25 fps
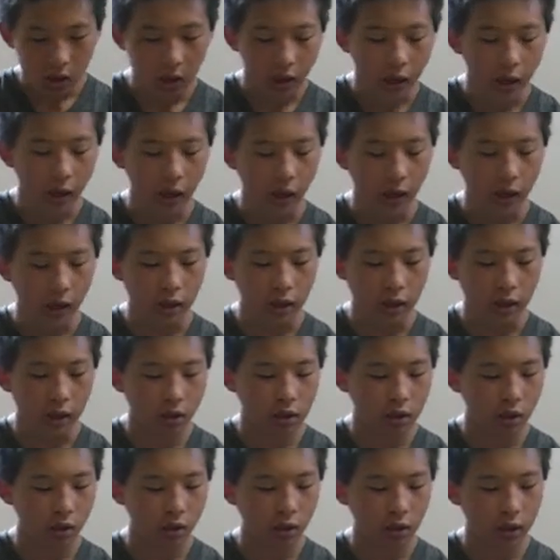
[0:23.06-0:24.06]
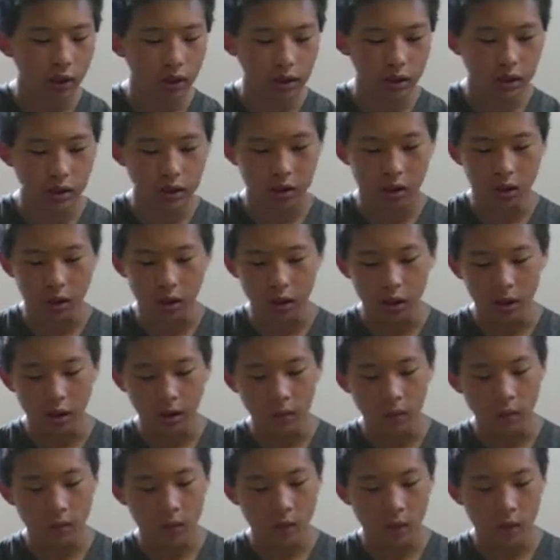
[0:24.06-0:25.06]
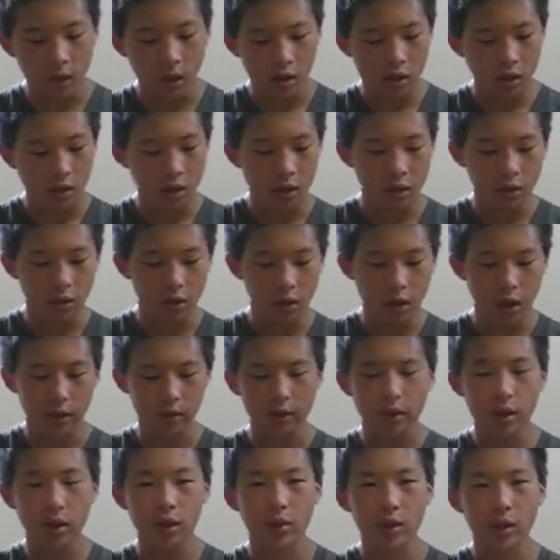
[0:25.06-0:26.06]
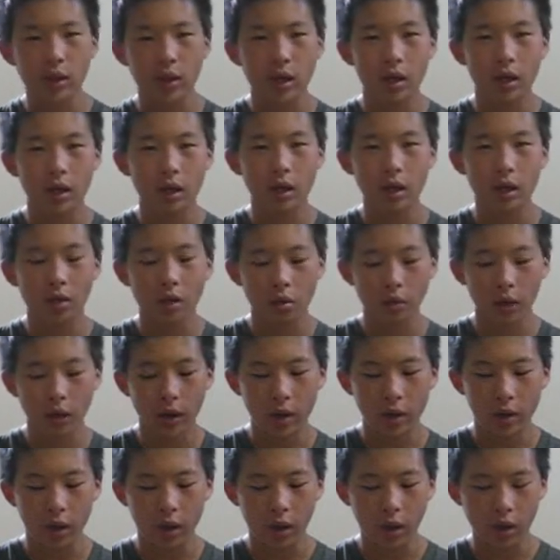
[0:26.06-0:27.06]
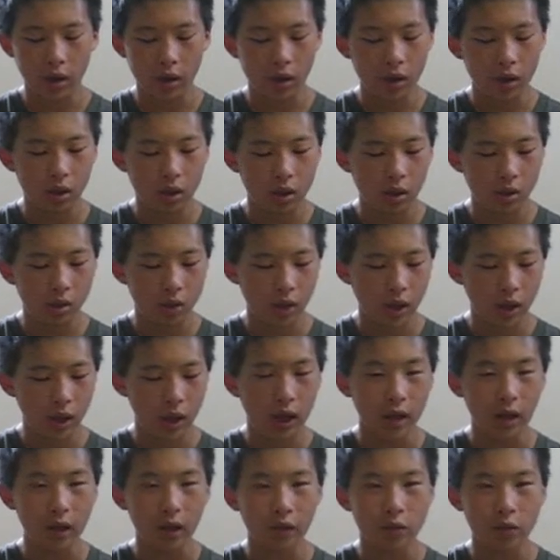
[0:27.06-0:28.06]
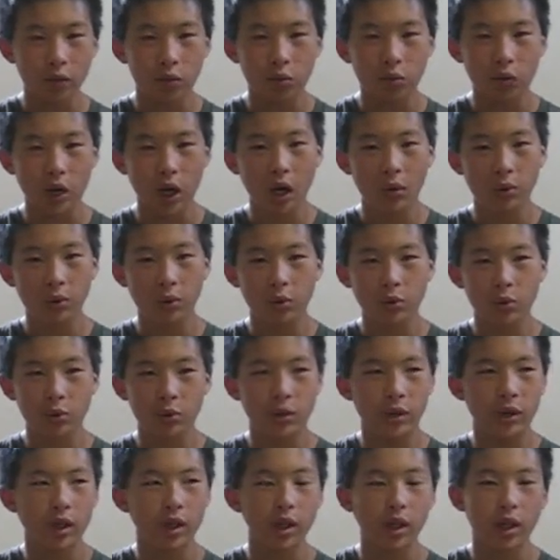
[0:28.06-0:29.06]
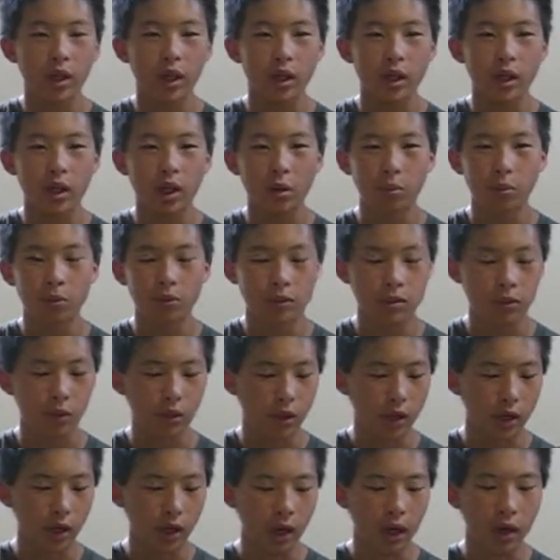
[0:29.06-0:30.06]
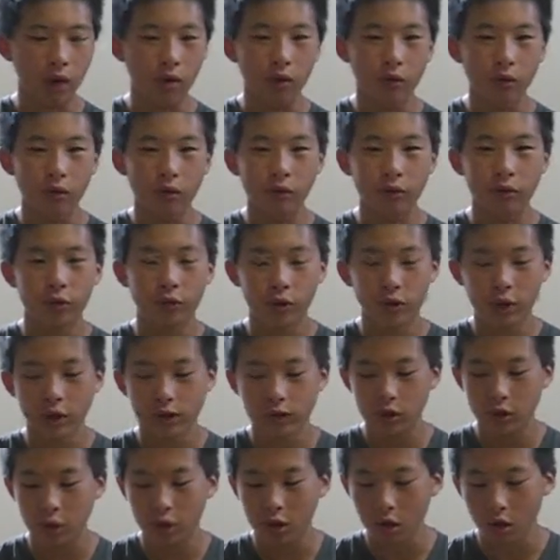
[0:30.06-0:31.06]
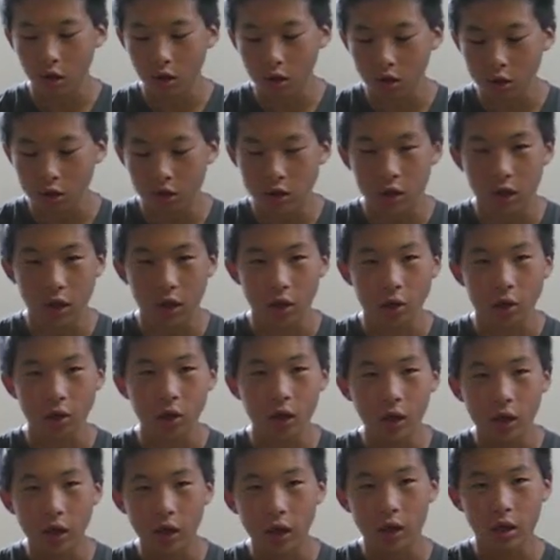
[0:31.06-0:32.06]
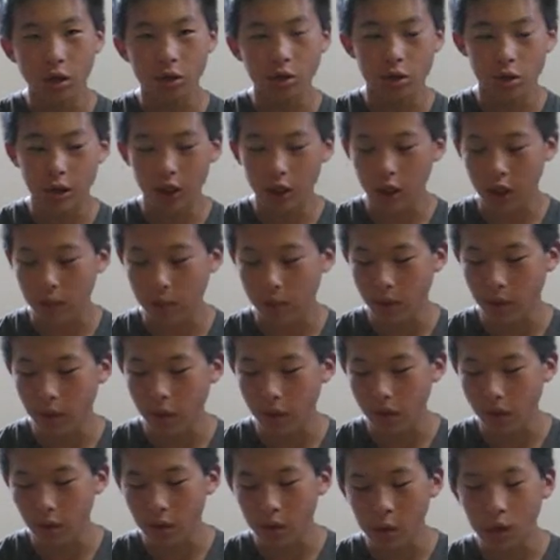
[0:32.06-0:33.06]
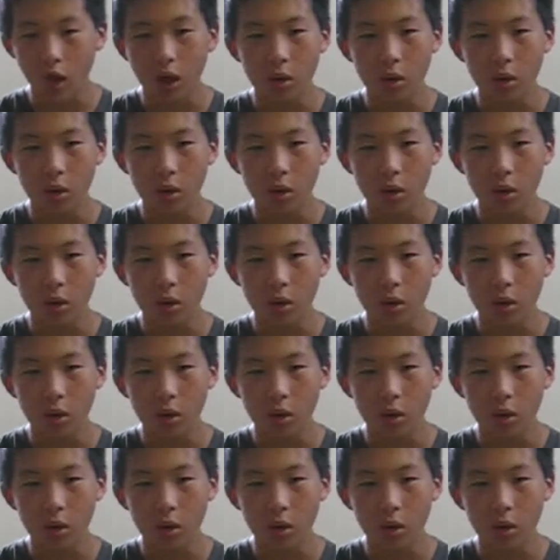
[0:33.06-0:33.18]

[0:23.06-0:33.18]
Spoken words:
And he sold us this gun, showed us everything we had to know about it. We had a few problems with it, and he helped sort it out free of charge, so go check him out.